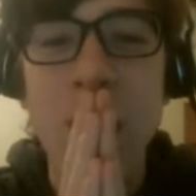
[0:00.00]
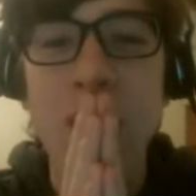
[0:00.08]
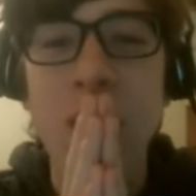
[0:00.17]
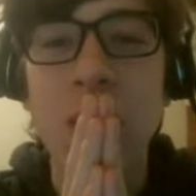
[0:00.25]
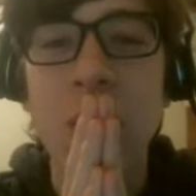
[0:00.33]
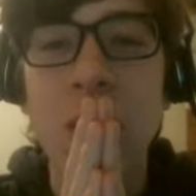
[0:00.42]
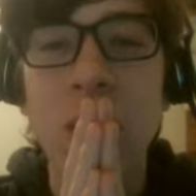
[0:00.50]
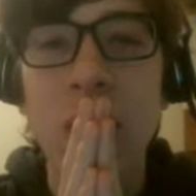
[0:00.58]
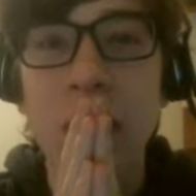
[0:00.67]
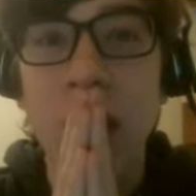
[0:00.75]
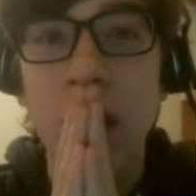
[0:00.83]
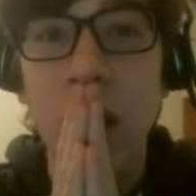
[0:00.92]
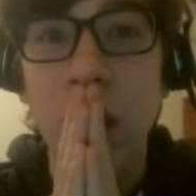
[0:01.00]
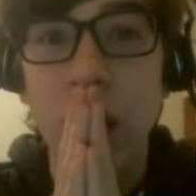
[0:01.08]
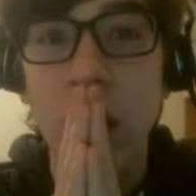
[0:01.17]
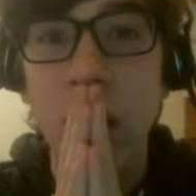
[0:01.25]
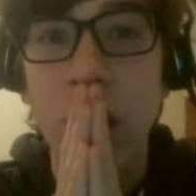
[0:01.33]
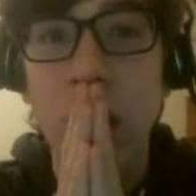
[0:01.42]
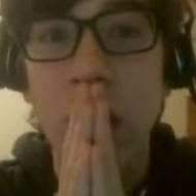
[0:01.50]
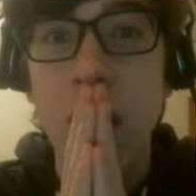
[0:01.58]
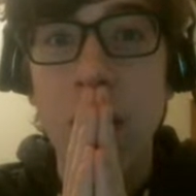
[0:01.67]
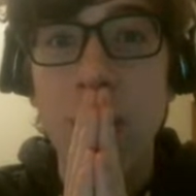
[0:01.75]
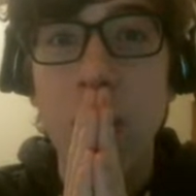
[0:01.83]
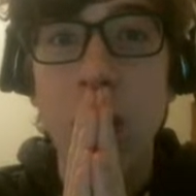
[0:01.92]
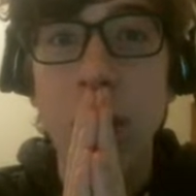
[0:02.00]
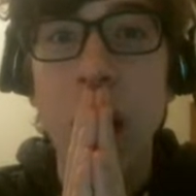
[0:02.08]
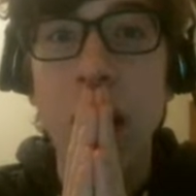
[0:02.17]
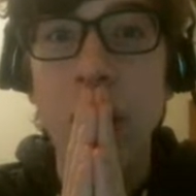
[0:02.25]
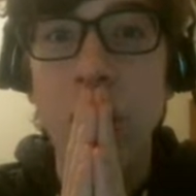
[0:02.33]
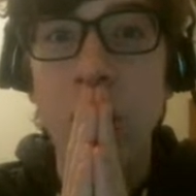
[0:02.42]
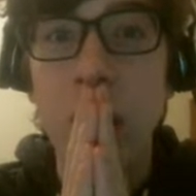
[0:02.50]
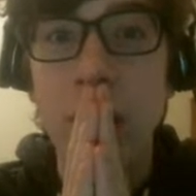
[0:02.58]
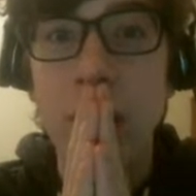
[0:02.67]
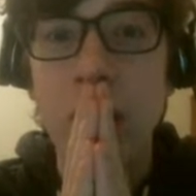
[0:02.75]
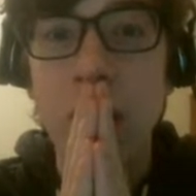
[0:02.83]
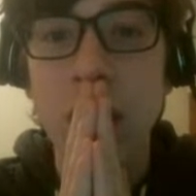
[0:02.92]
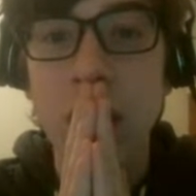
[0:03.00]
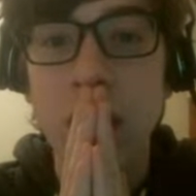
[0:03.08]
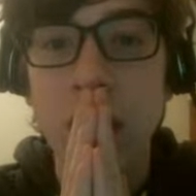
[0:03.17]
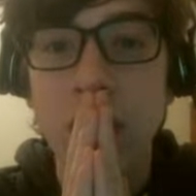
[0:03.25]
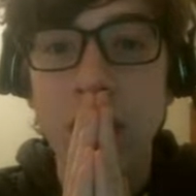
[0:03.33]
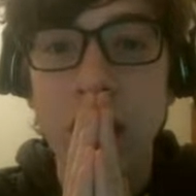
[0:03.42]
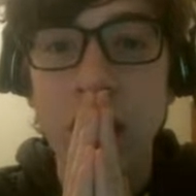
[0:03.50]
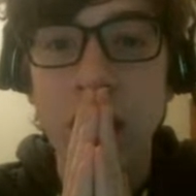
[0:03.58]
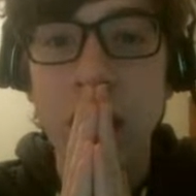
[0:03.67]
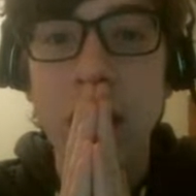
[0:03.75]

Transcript: be the only most highly requested fighter.